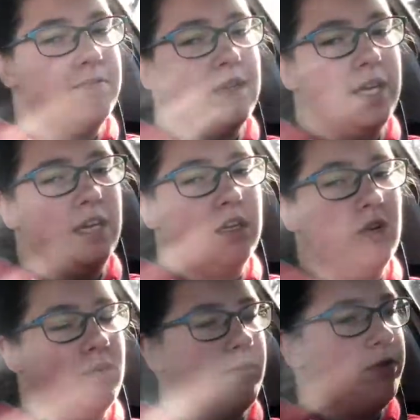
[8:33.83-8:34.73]
like a
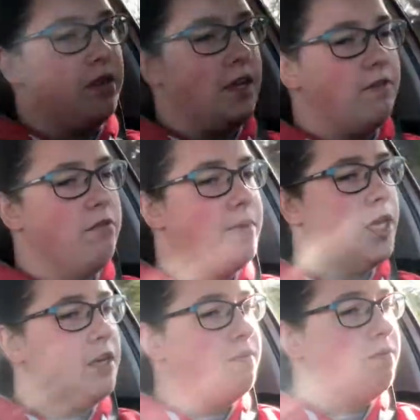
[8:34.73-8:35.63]
normal thing for
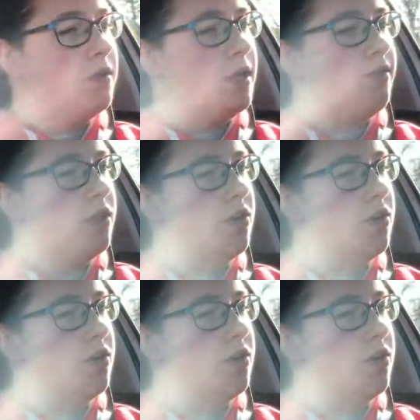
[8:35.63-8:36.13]
me, even